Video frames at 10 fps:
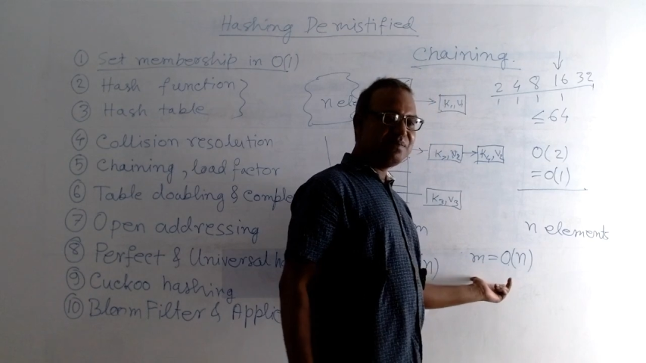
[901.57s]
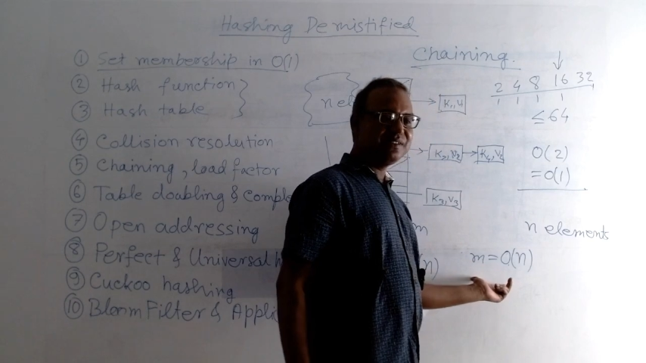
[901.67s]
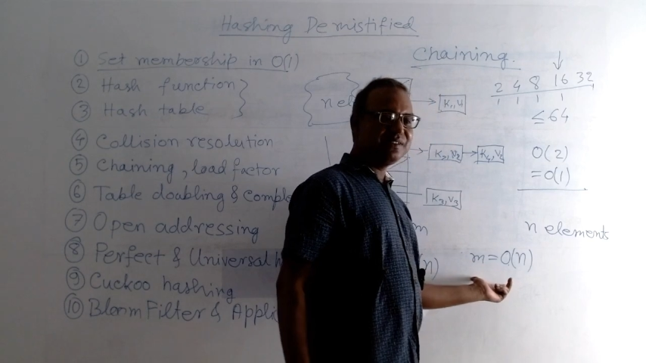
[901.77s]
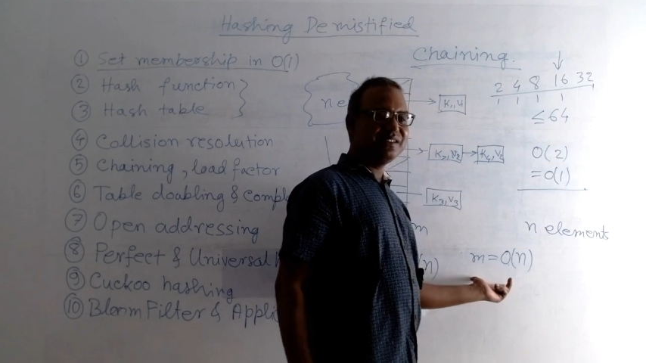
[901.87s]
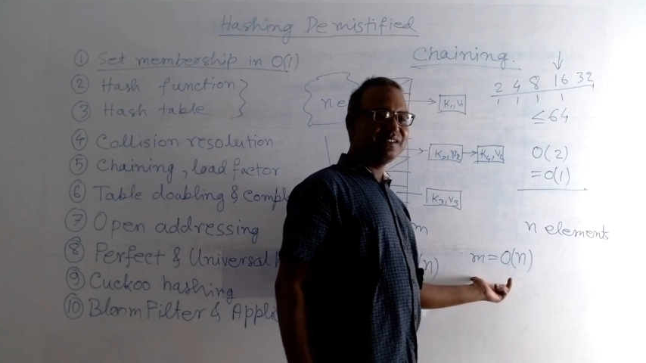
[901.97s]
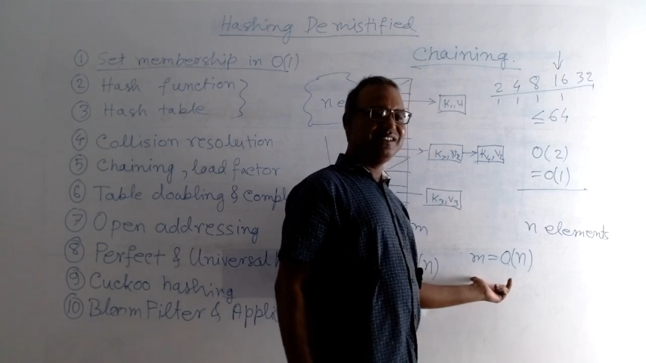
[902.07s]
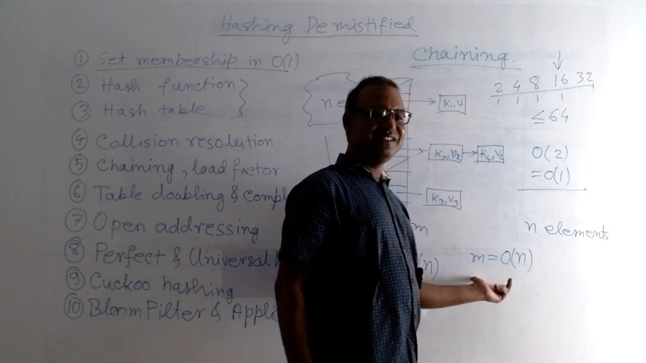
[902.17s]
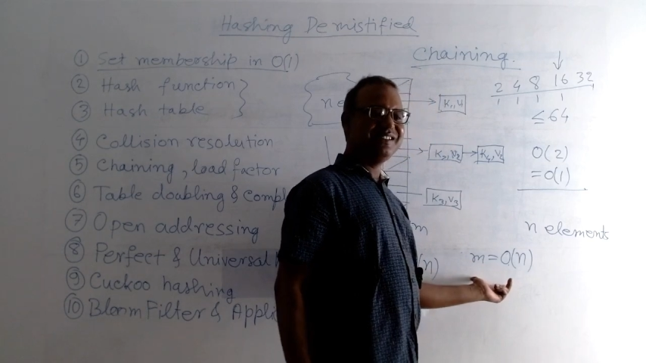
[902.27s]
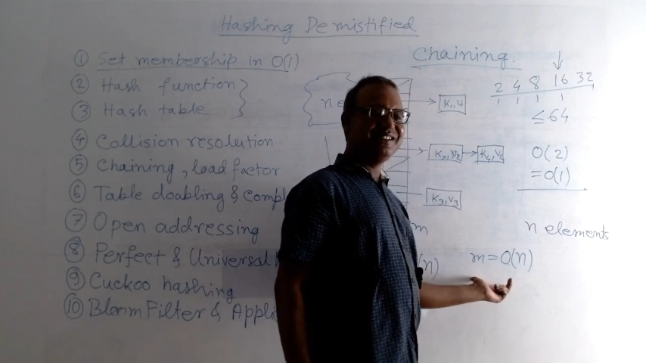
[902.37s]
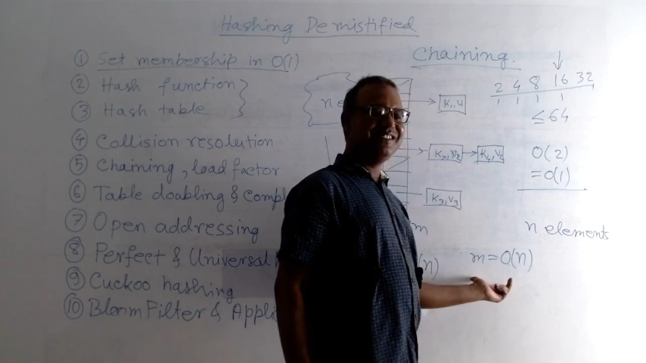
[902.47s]
the
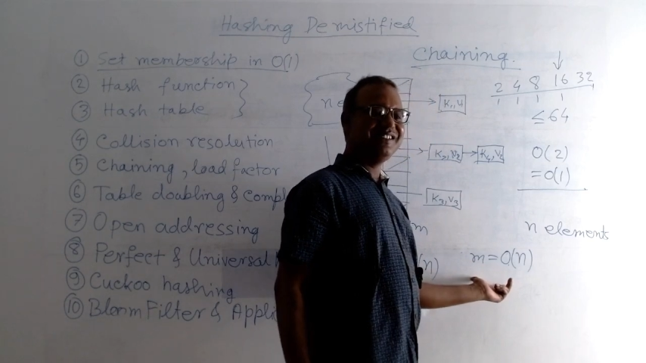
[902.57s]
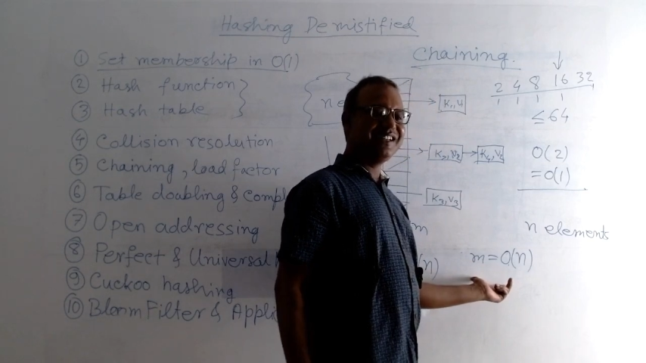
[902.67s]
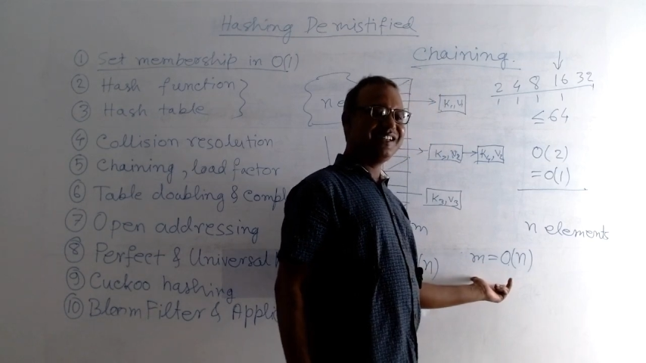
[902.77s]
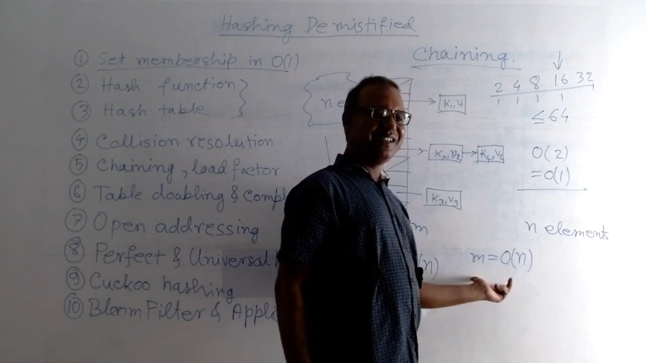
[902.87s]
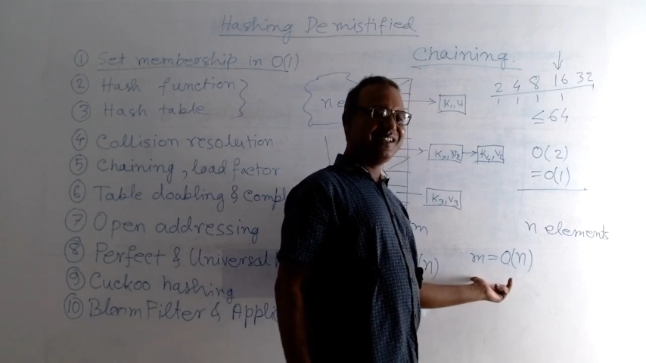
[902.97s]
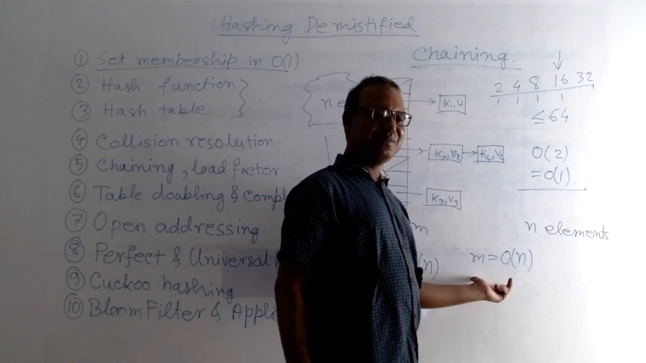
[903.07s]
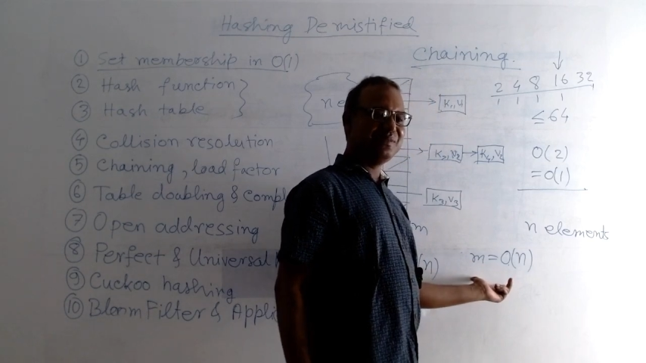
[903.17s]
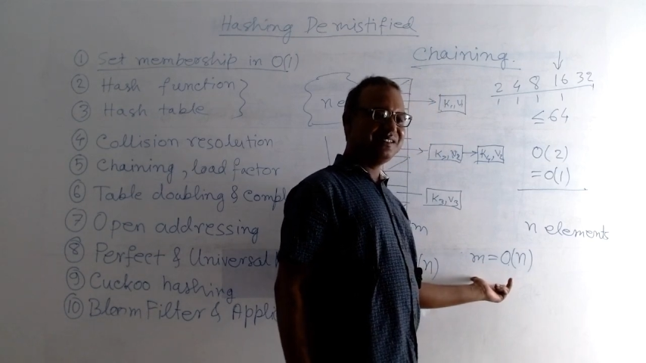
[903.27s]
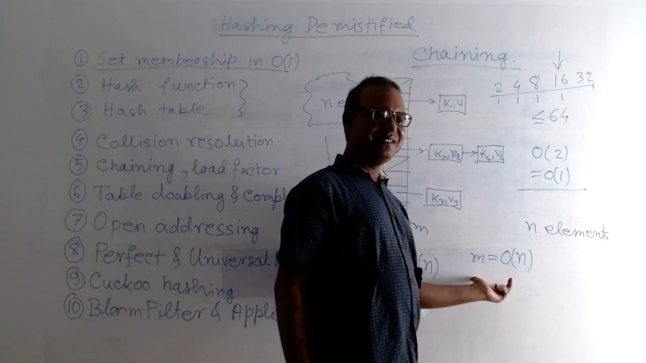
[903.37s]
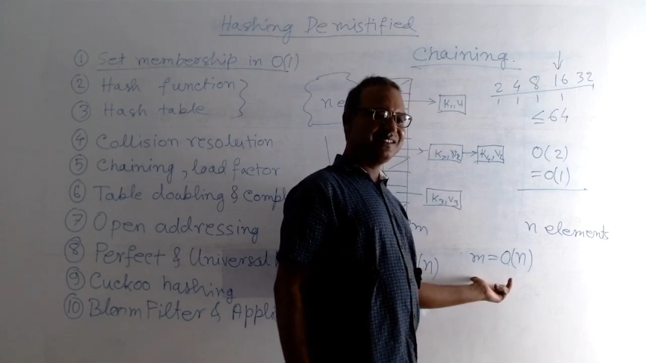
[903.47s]
deleted elements
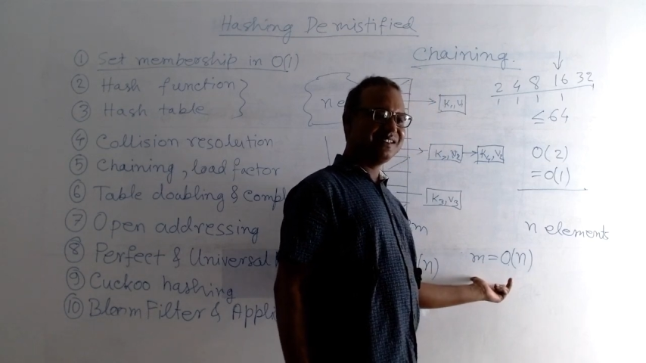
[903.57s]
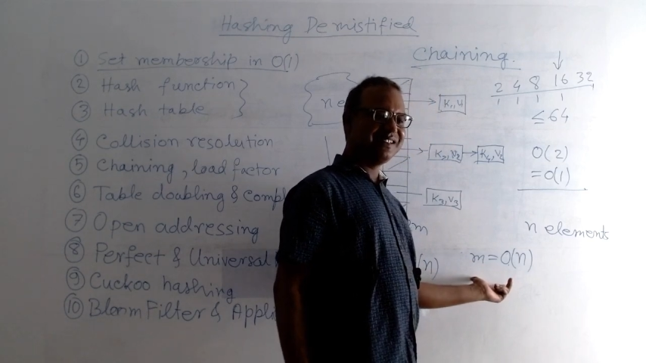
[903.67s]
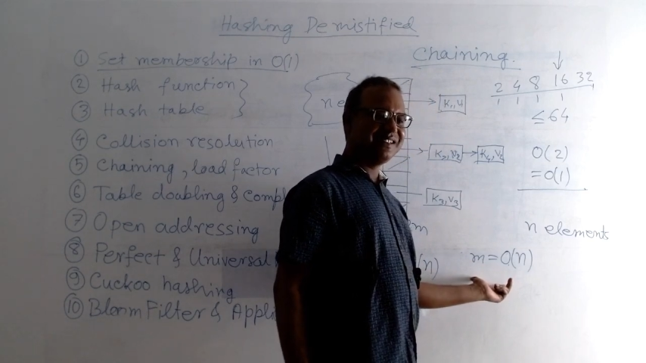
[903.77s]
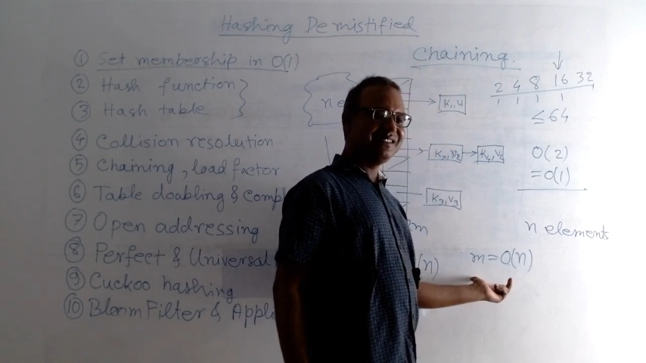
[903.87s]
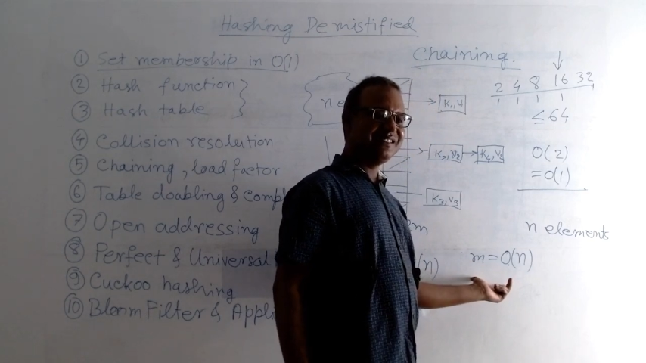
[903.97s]
in